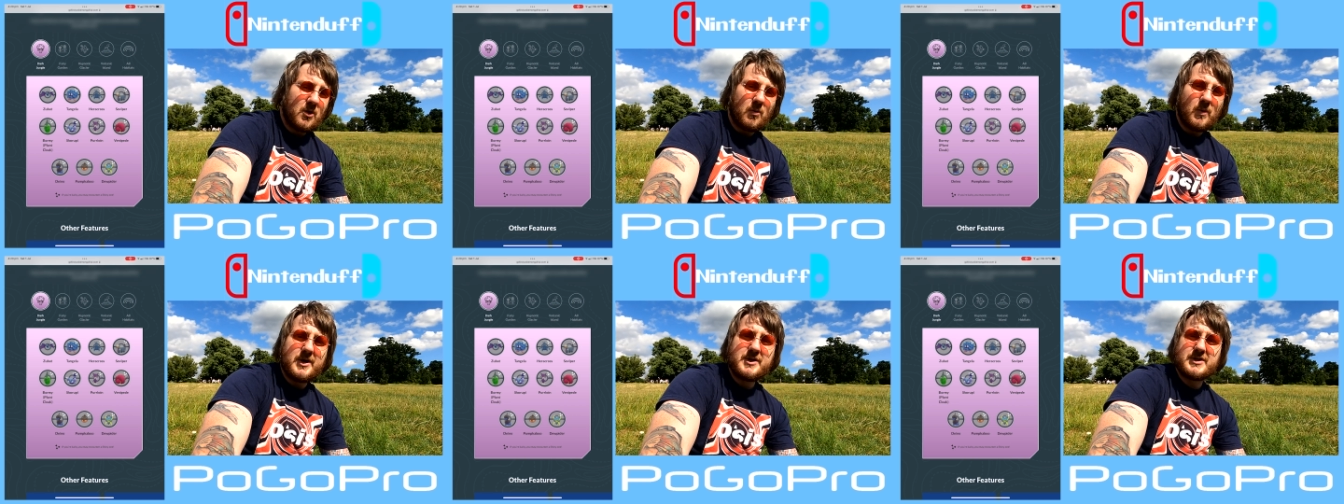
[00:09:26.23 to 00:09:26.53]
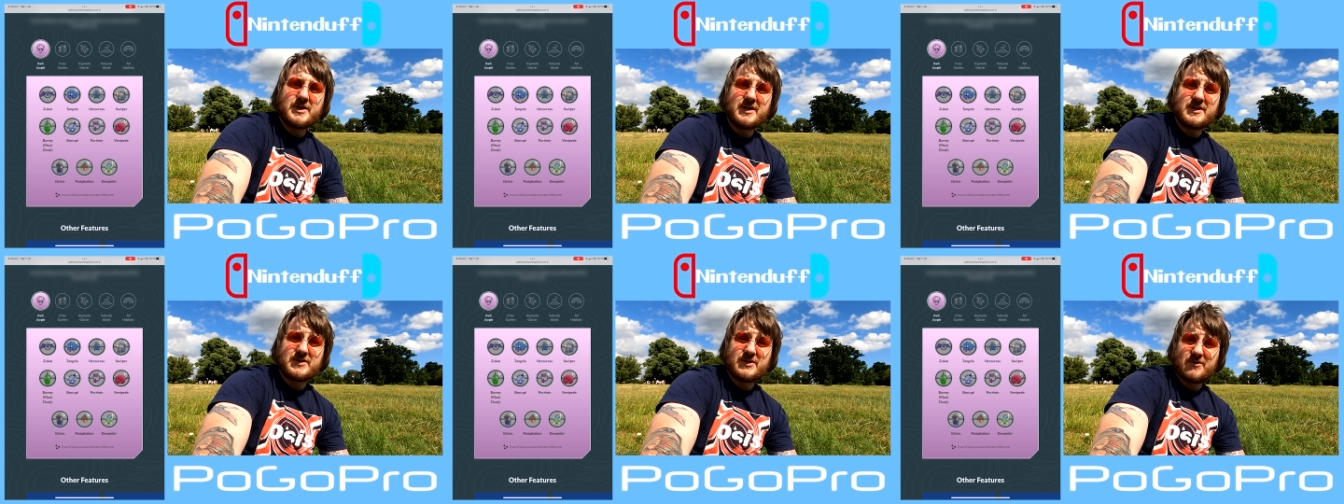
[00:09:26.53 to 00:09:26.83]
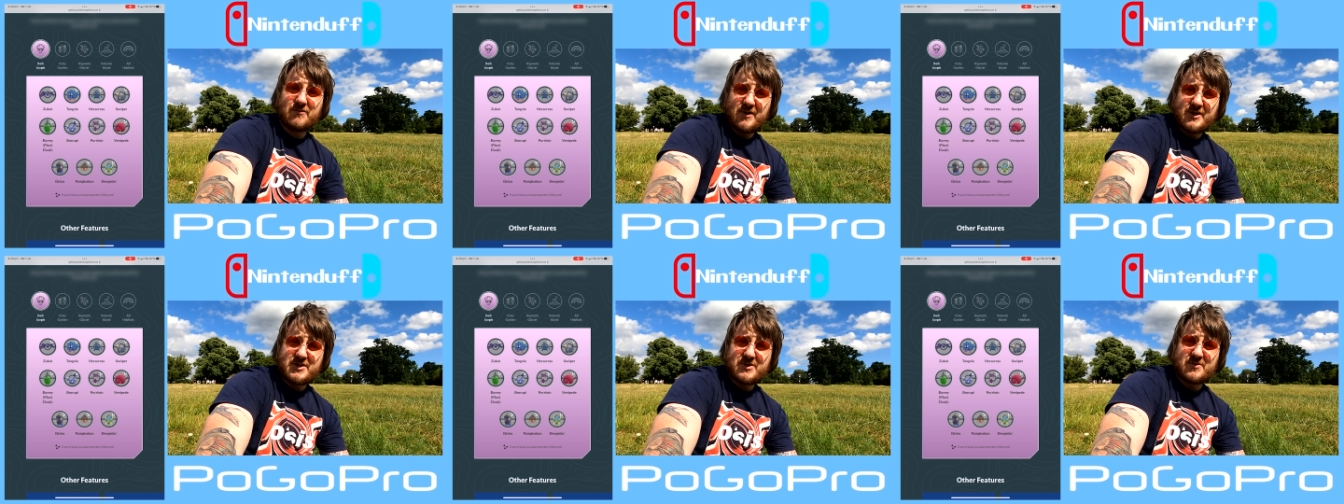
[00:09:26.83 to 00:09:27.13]
which is
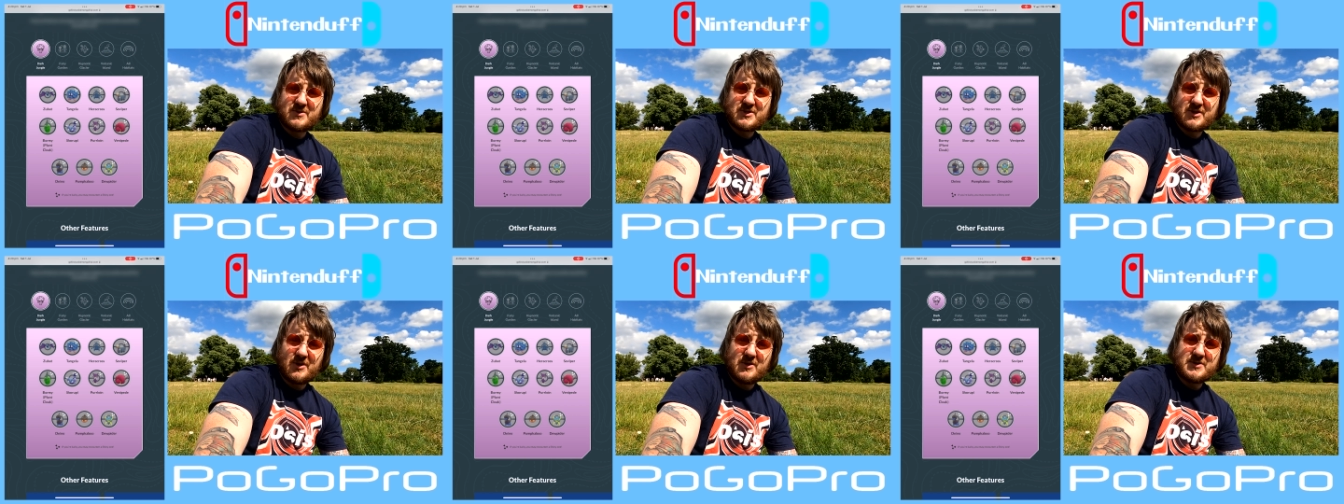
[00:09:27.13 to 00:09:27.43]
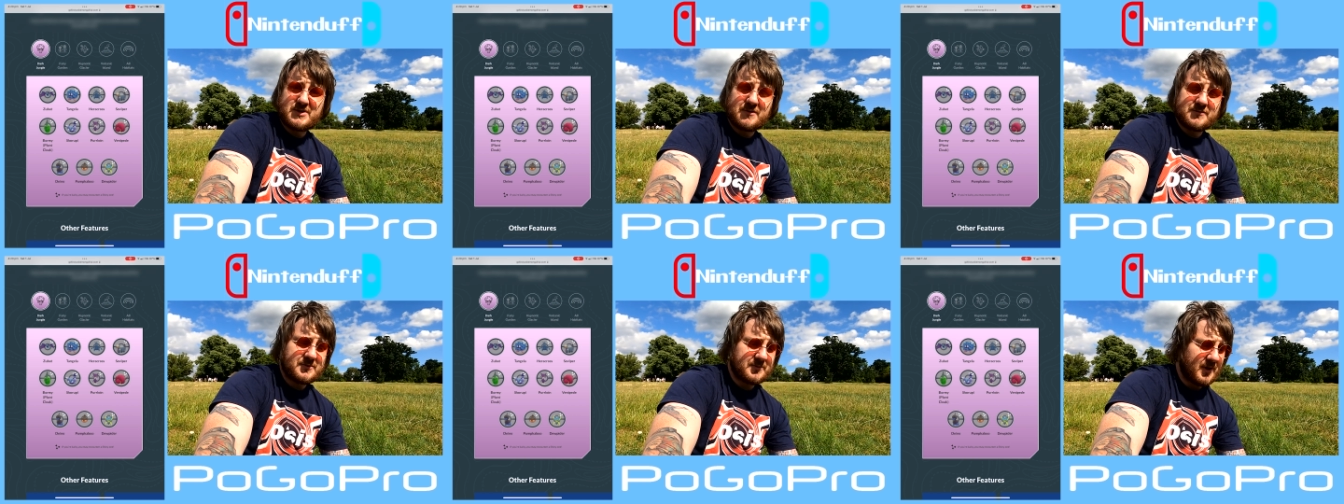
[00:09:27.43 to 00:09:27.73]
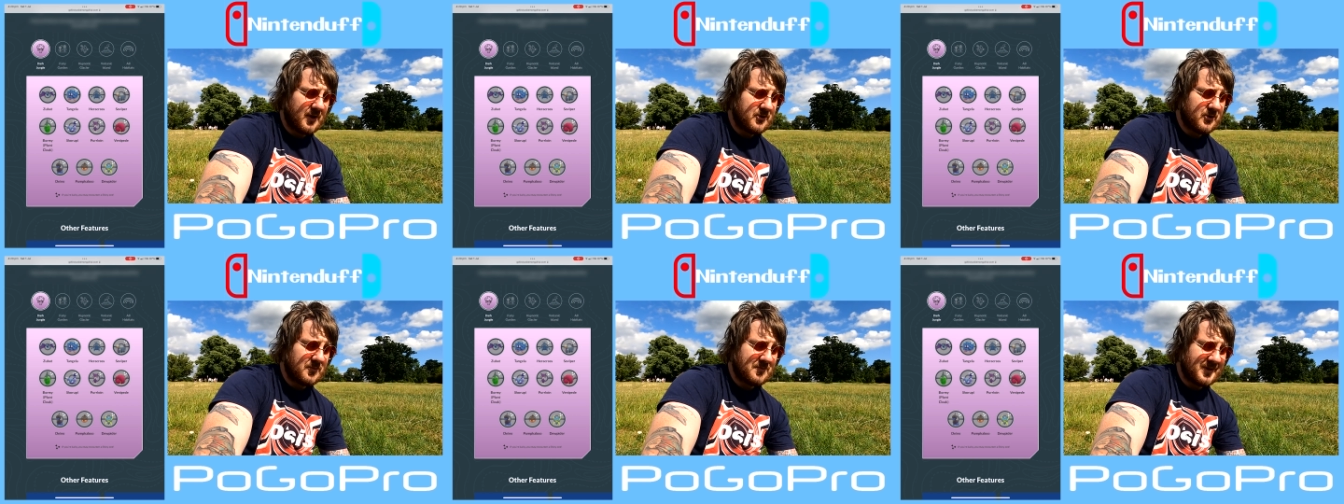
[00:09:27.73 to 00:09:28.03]
a regional exclusive, so
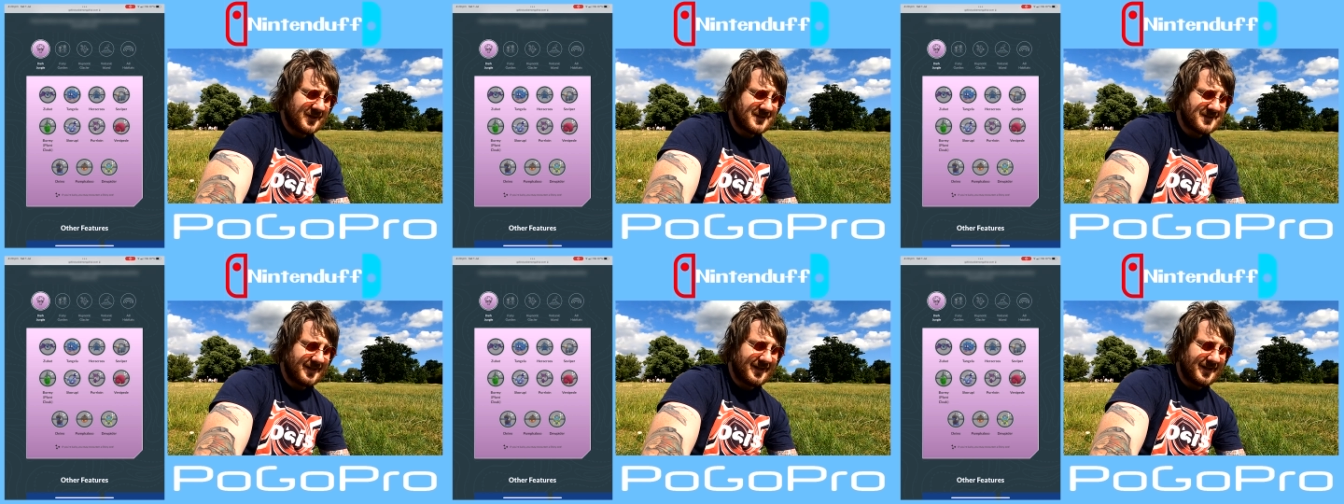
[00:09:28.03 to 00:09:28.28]
we don't normally